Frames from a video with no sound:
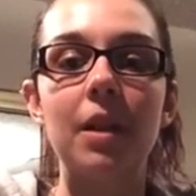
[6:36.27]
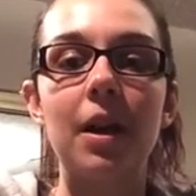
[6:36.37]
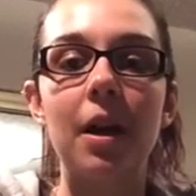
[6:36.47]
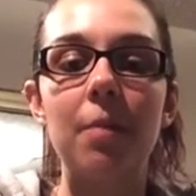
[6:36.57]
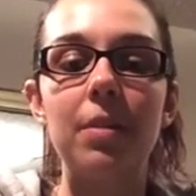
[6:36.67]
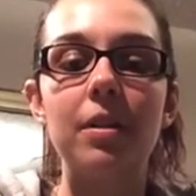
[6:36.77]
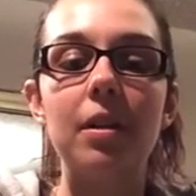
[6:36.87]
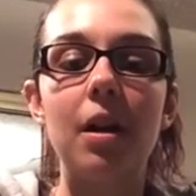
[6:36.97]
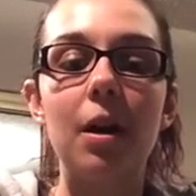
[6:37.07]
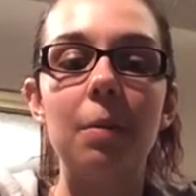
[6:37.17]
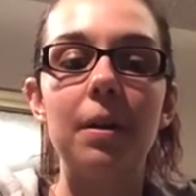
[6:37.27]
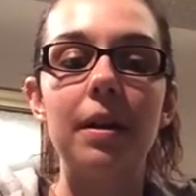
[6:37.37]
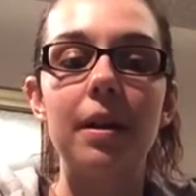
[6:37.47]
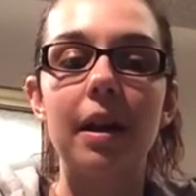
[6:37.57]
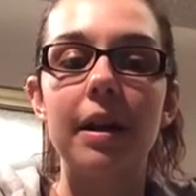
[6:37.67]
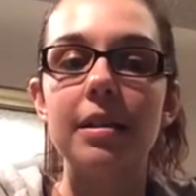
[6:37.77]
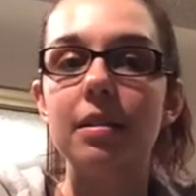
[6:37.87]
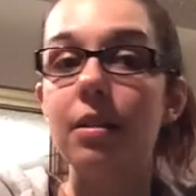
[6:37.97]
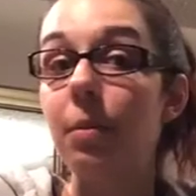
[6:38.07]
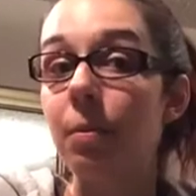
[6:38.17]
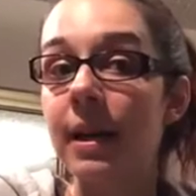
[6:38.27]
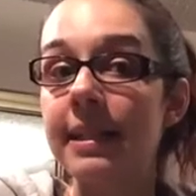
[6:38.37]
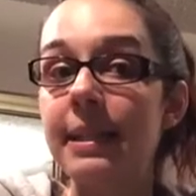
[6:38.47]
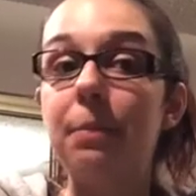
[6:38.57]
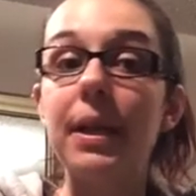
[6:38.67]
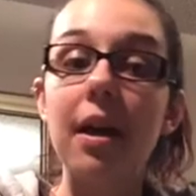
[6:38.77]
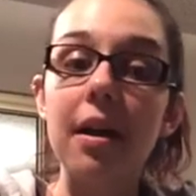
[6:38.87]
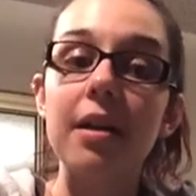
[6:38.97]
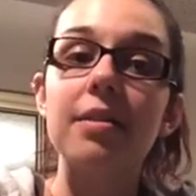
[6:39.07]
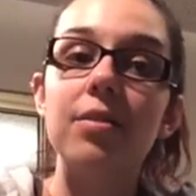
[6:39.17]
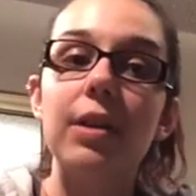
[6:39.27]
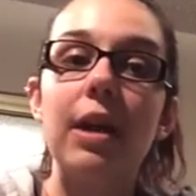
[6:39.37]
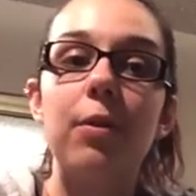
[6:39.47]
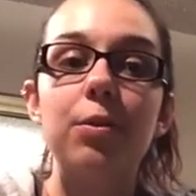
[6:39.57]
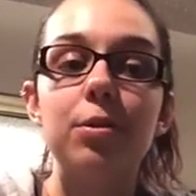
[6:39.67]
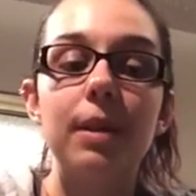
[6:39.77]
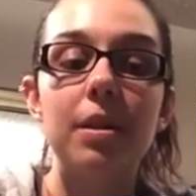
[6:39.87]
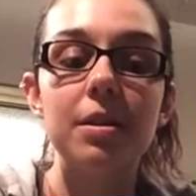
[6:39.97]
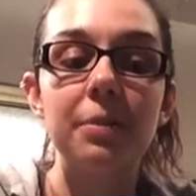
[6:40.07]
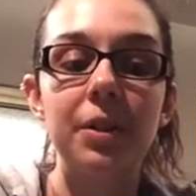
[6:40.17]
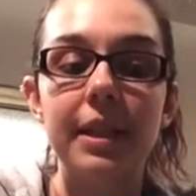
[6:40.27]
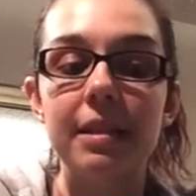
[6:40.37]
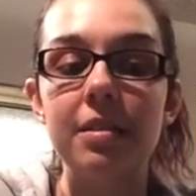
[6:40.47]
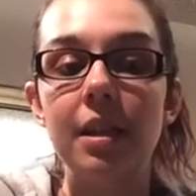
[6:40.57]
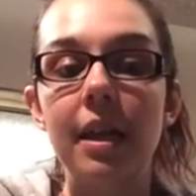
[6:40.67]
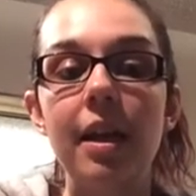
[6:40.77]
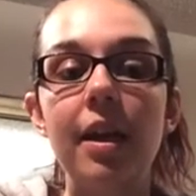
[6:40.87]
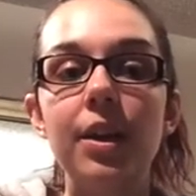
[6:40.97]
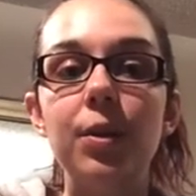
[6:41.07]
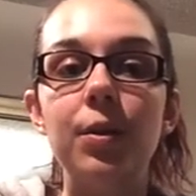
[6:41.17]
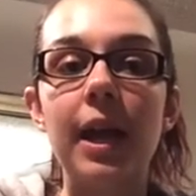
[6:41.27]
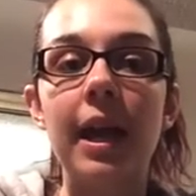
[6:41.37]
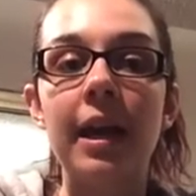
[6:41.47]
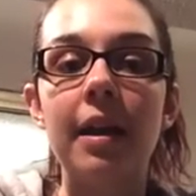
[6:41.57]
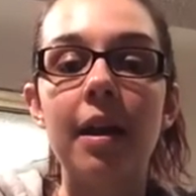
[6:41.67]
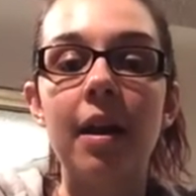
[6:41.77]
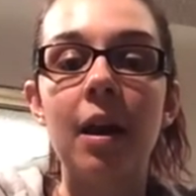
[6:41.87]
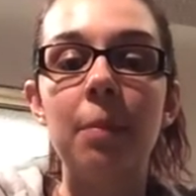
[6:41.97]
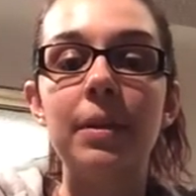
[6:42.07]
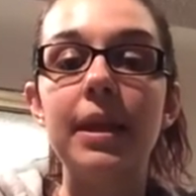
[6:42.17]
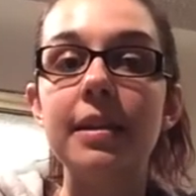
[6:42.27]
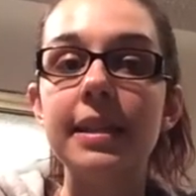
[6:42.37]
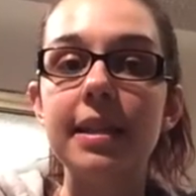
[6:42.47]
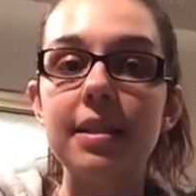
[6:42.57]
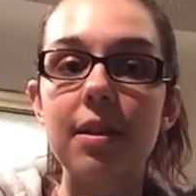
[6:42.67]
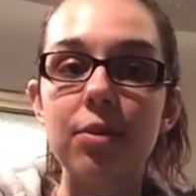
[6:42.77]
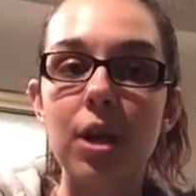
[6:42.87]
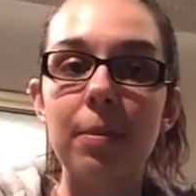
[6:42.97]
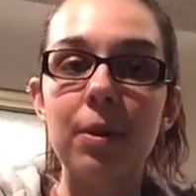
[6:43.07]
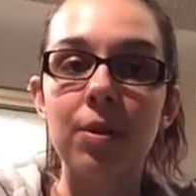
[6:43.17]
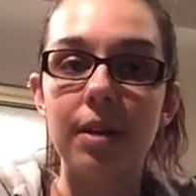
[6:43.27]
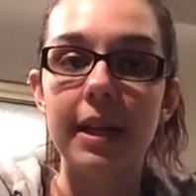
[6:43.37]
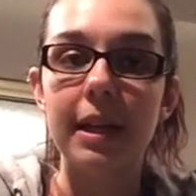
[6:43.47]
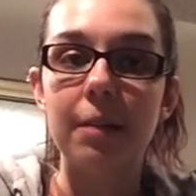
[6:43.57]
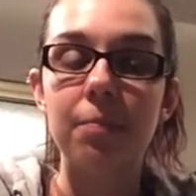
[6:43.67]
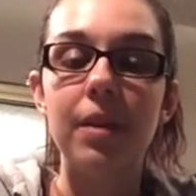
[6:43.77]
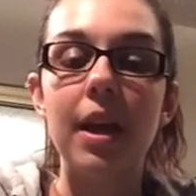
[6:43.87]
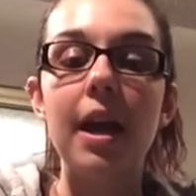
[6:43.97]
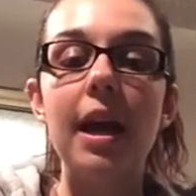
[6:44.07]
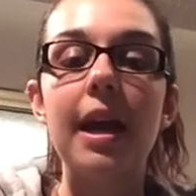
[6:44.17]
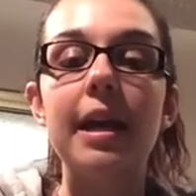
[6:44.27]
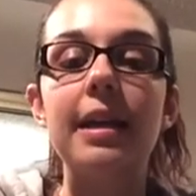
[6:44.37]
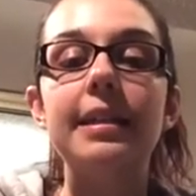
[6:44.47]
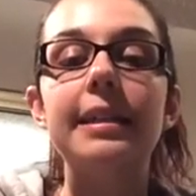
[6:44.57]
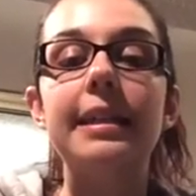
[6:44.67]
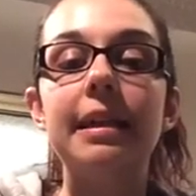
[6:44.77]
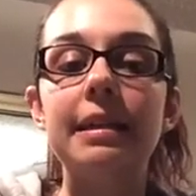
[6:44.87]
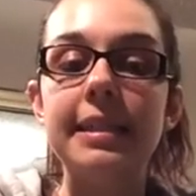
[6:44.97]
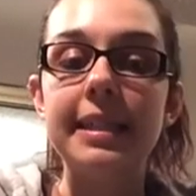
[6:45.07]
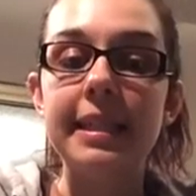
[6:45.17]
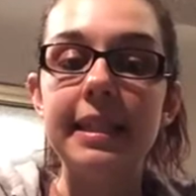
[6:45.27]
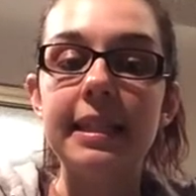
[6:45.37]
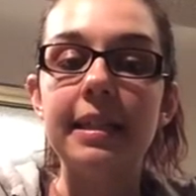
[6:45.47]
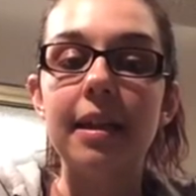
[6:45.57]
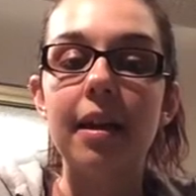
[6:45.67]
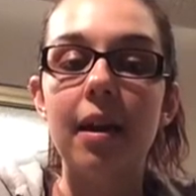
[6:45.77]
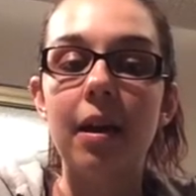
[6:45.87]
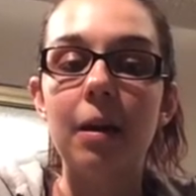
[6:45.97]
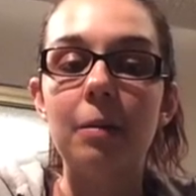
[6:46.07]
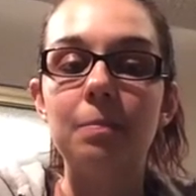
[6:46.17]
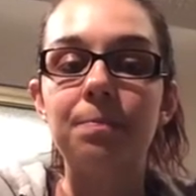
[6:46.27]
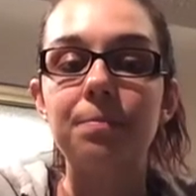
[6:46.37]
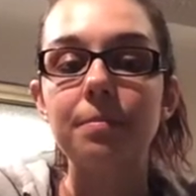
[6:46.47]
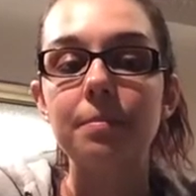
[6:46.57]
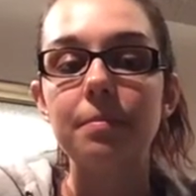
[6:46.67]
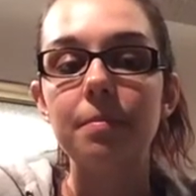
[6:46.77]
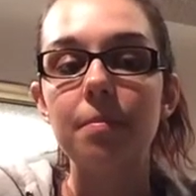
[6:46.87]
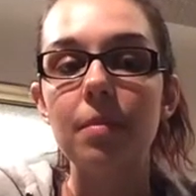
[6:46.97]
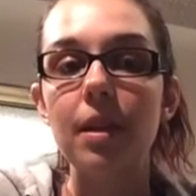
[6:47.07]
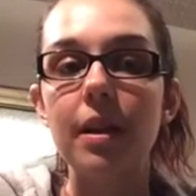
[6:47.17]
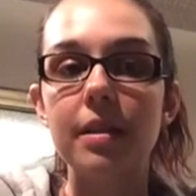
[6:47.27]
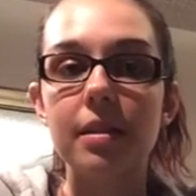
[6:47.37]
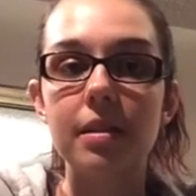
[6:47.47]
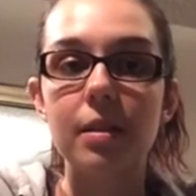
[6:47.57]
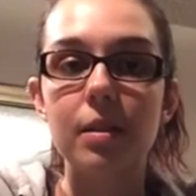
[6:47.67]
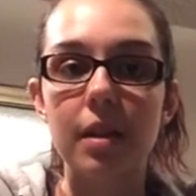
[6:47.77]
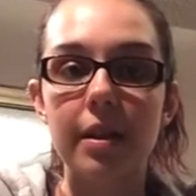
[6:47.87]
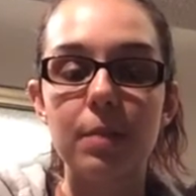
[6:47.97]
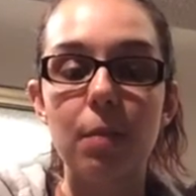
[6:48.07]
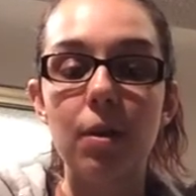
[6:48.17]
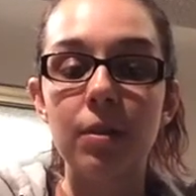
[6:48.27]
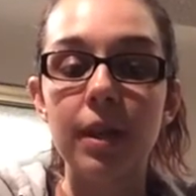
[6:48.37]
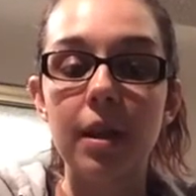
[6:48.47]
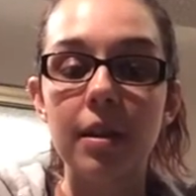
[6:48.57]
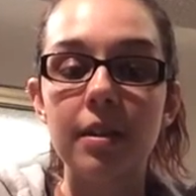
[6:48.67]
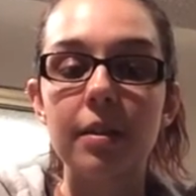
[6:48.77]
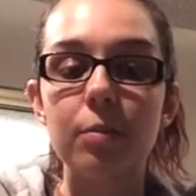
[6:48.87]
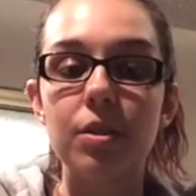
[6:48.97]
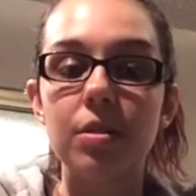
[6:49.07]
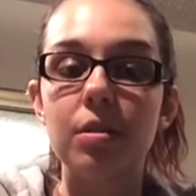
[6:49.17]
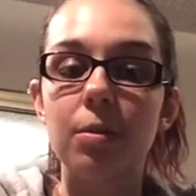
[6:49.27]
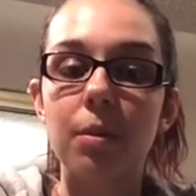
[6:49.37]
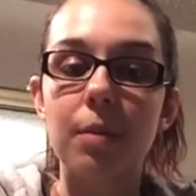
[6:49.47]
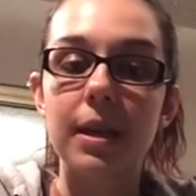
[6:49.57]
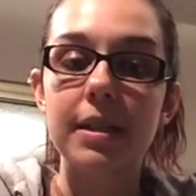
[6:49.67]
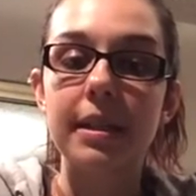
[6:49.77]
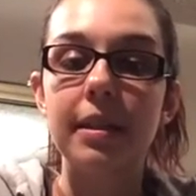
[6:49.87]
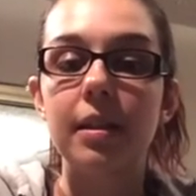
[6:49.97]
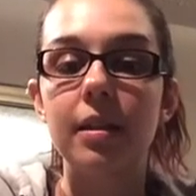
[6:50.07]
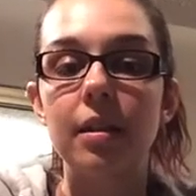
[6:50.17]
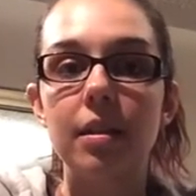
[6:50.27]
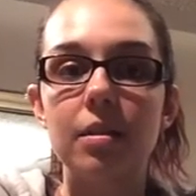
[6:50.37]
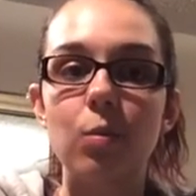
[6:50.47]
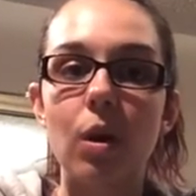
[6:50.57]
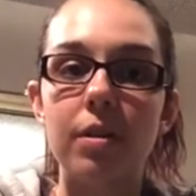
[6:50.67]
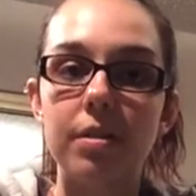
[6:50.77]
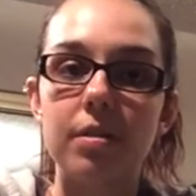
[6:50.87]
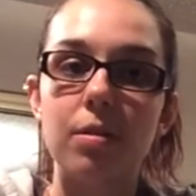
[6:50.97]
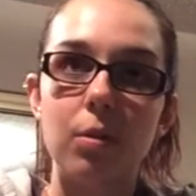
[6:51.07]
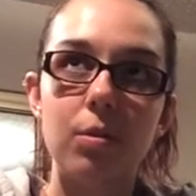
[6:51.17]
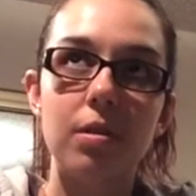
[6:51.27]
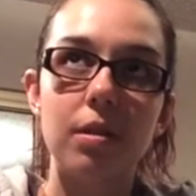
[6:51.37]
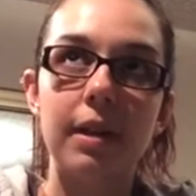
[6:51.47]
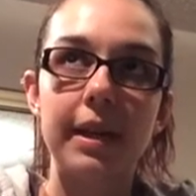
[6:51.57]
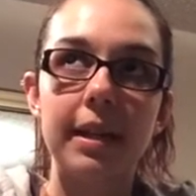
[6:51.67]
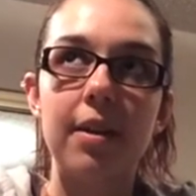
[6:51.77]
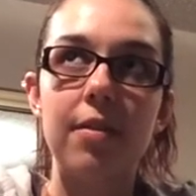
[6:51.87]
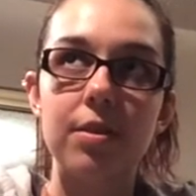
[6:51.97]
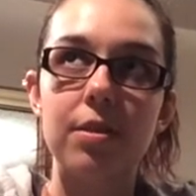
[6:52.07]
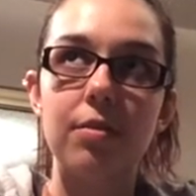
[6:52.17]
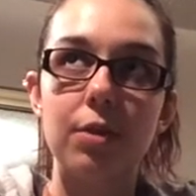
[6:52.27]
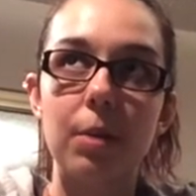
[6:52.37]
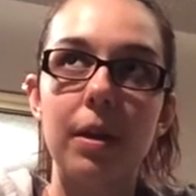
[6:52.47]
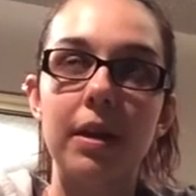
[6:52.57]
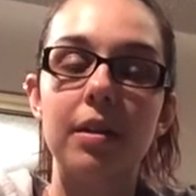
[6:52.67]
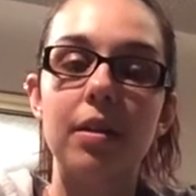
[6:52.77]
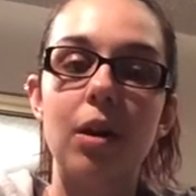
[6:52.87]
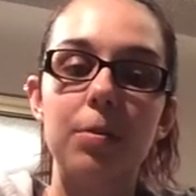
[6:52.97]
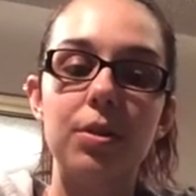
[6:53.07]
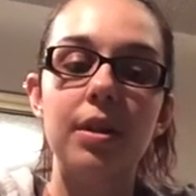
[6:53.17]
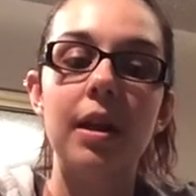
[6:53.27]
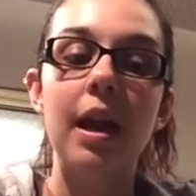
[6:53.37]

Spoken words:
The club, it's a little bit pricey because you get those 3 awesome goodies. You get guaranteed a self-striping or gradient, and guaranteed a sparkle yarn, which is a little more pricey, as well as so is the gradient and the self-striping option.